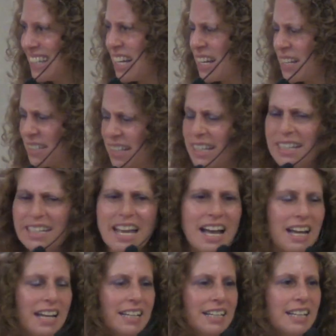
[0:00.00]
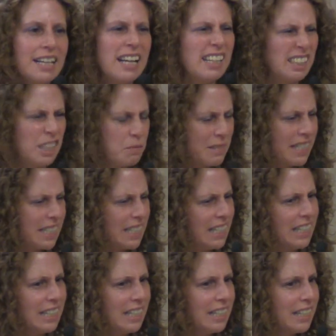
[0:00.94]
I was like, yeah, let me
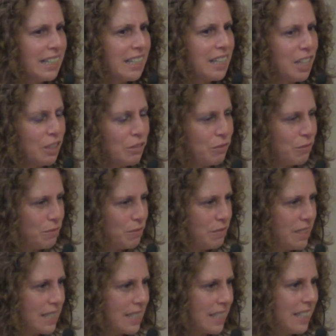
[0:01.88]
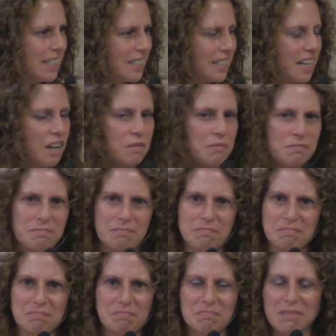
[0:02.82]
see if it's linked up.
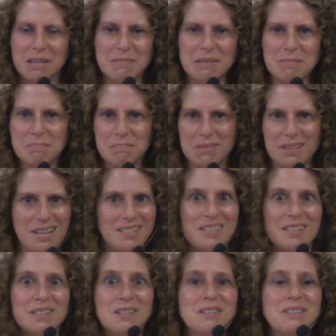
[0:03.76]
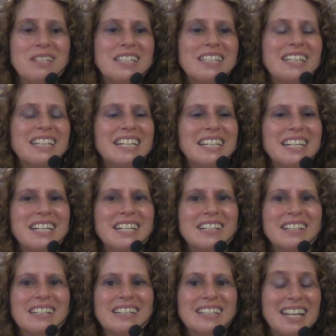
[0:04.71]
Maybe Placido is singing
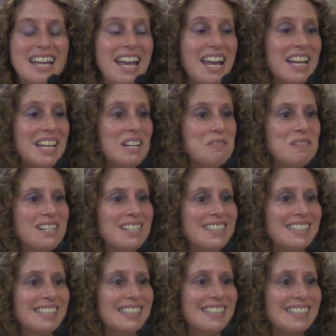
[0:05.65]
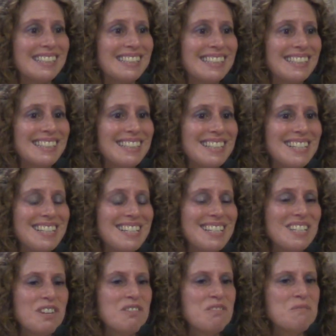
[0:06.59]
here. And he was.
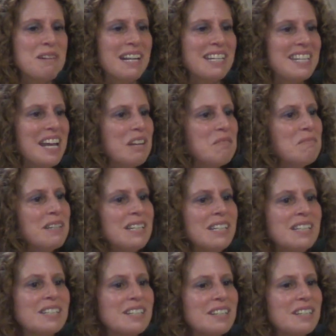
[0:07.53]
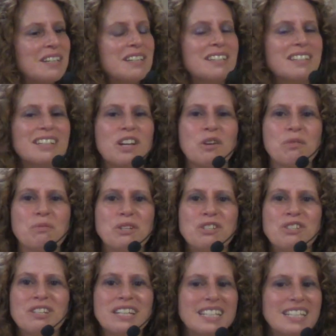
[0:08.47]
So for about 10 minutes,
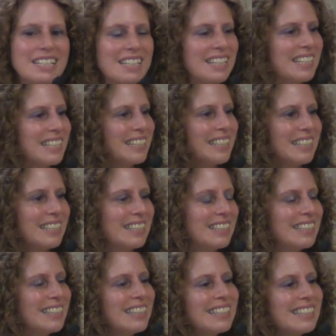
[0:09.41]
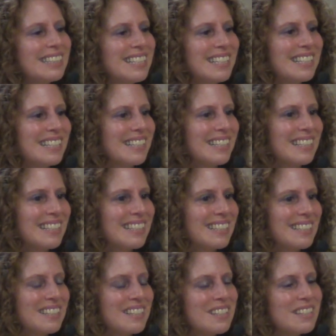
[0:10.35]
we just listened
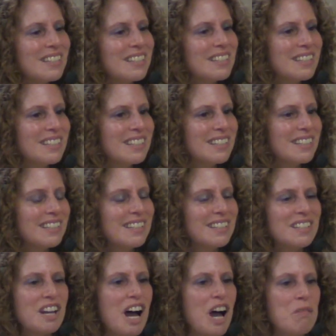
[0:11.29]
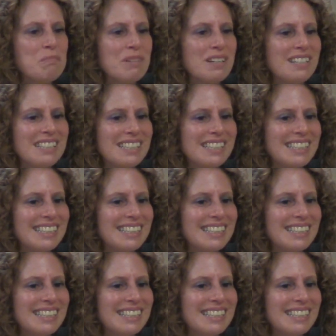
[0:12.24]
to opera.